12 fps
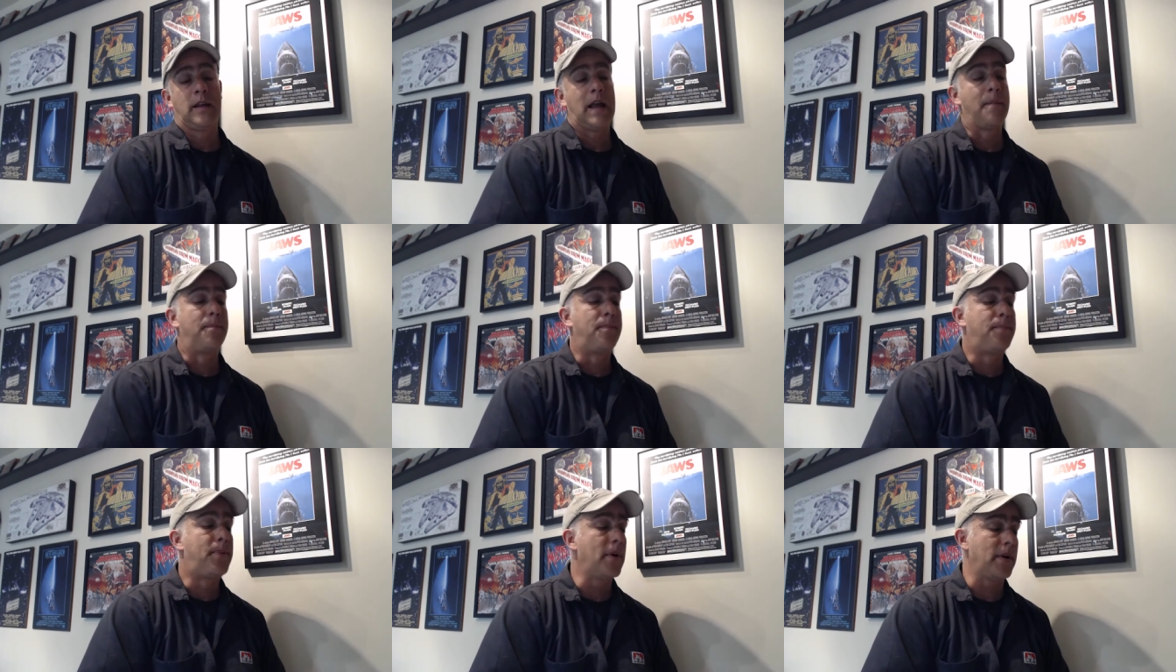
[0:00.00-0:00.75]
and
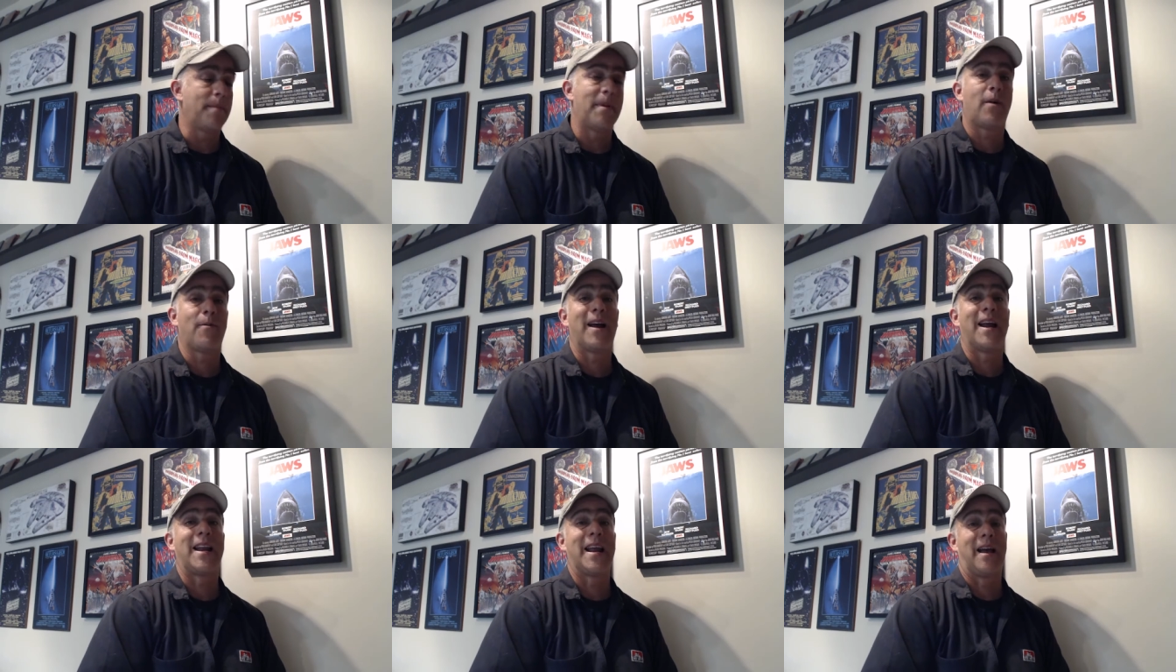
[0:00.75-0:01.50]
putting them out
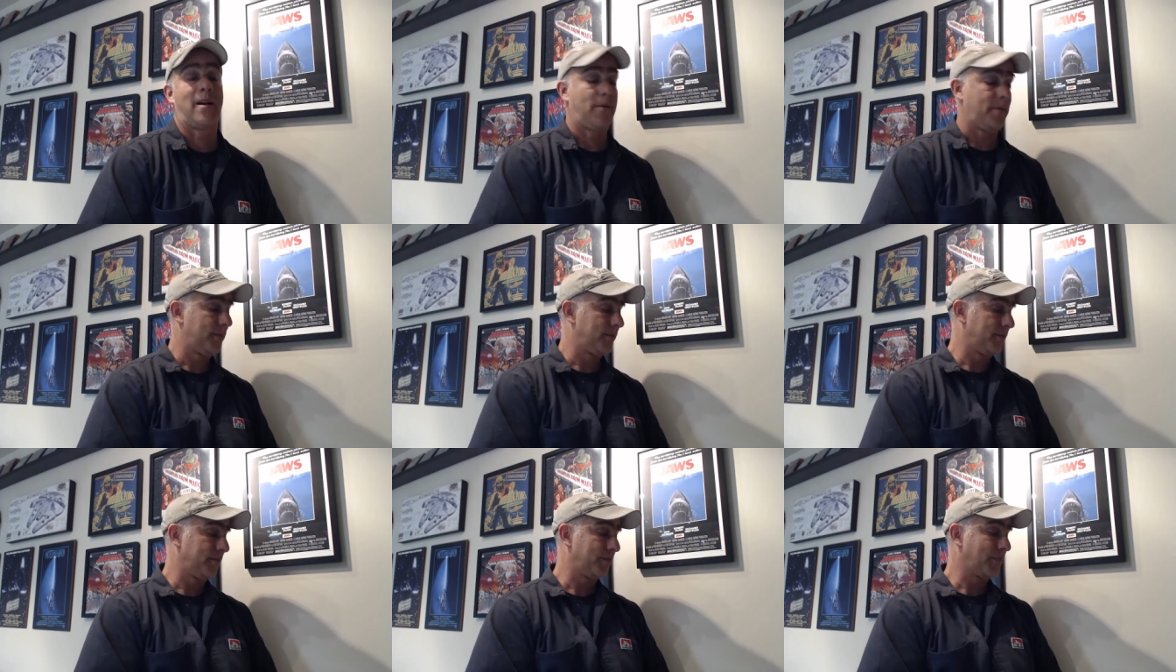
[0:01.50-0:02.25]
right now.
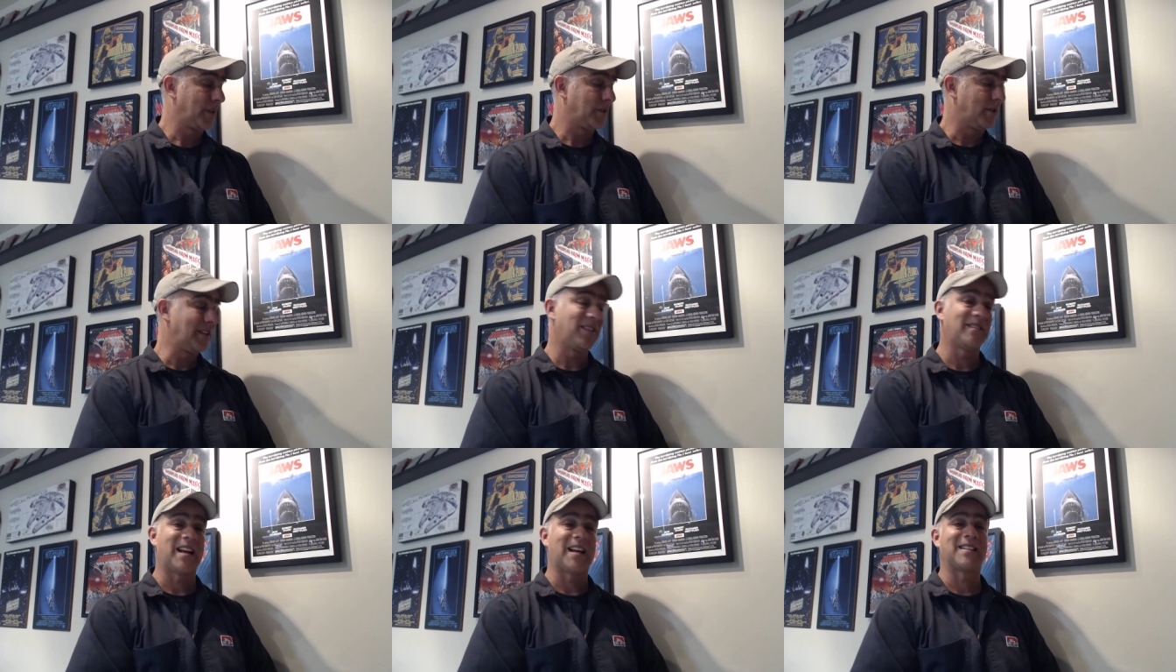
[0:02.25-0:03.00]
So this
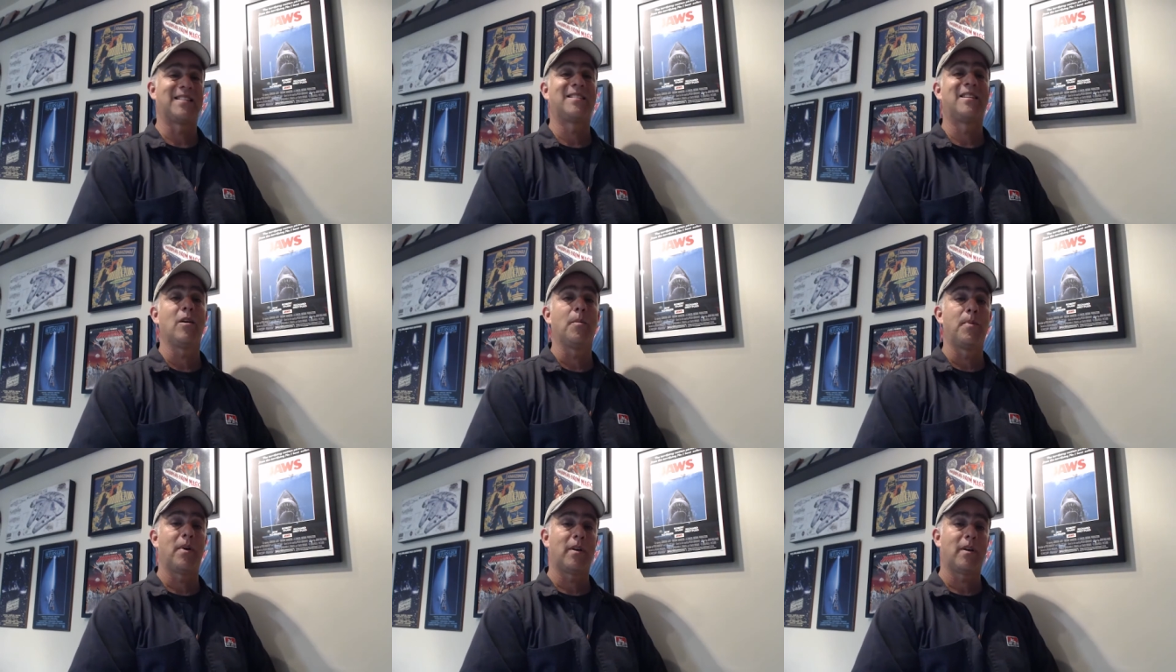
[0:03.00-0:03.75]
is like a
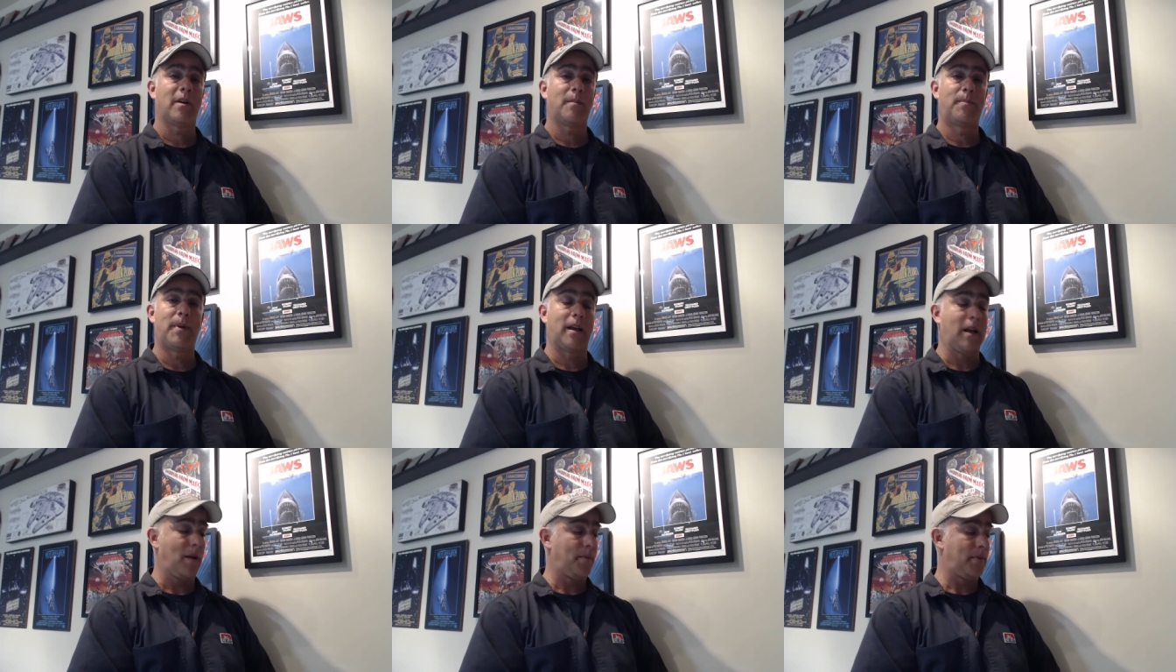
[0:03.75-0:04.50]
steelbook
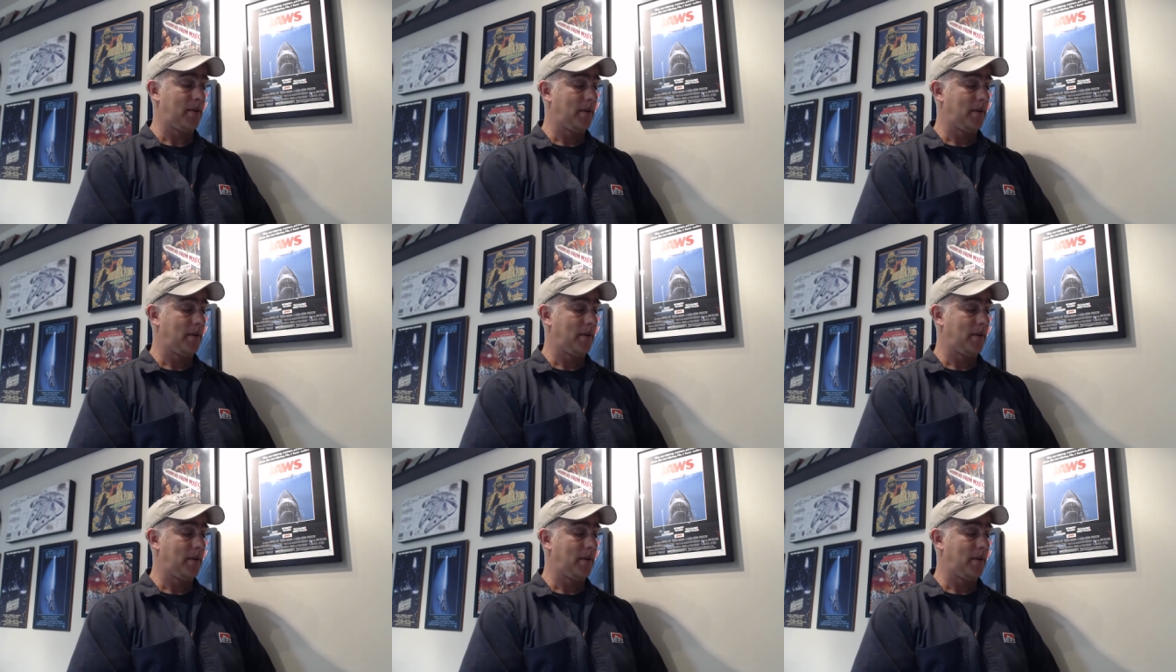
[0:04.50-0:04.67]
pickup.